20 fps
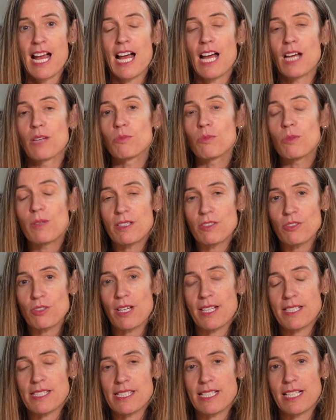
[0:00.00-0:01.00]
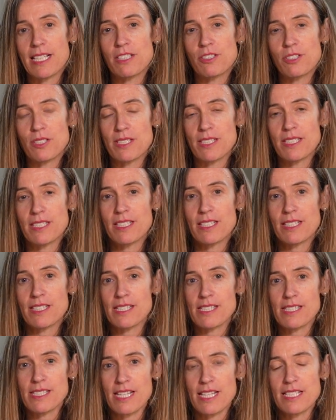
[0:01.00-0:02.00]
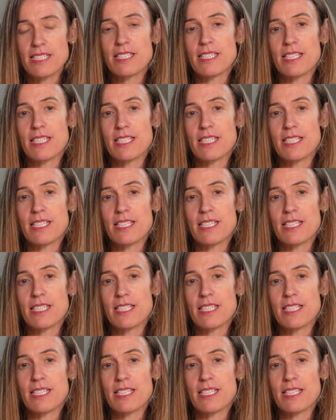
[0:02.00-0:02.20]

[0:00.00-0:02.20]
And one translation said